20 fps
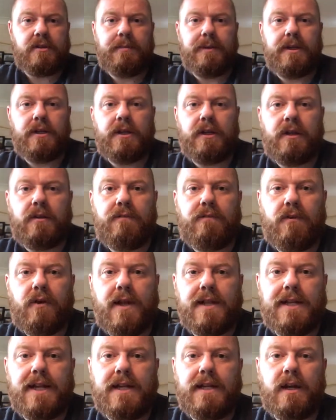I mean, you could
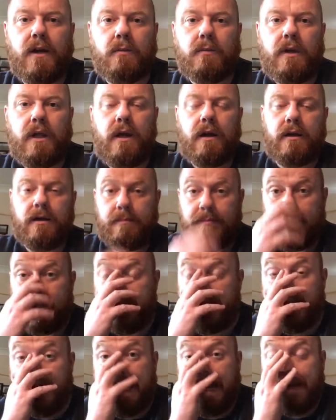find any old lager better
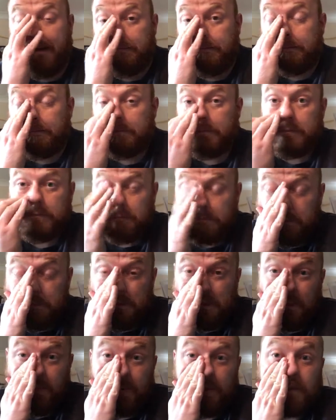than that
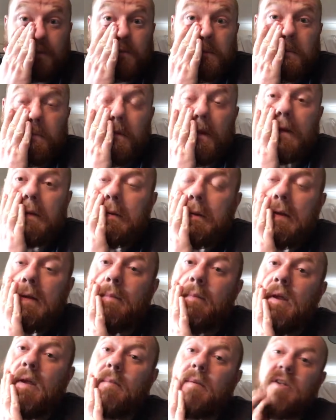to be honest with you, and
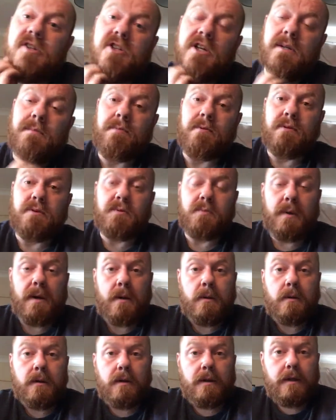it'd be a bit cheaper as
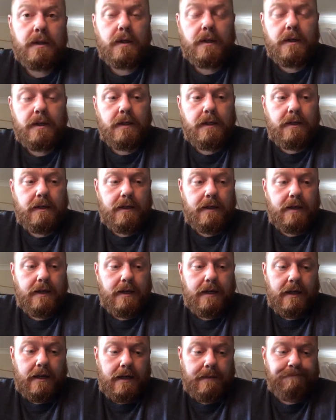well.
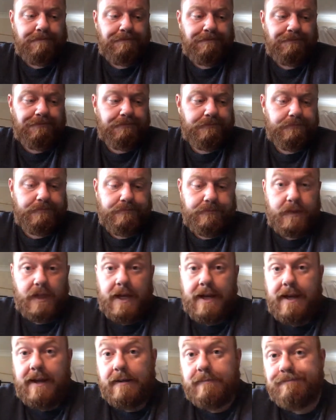Um,
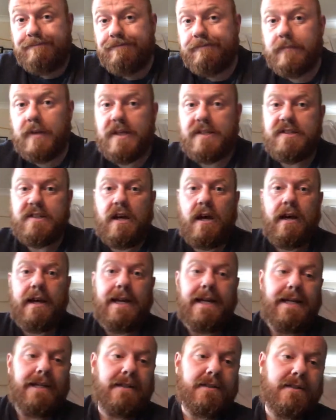yeah,
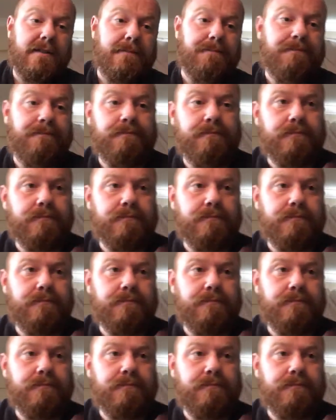Asahi's.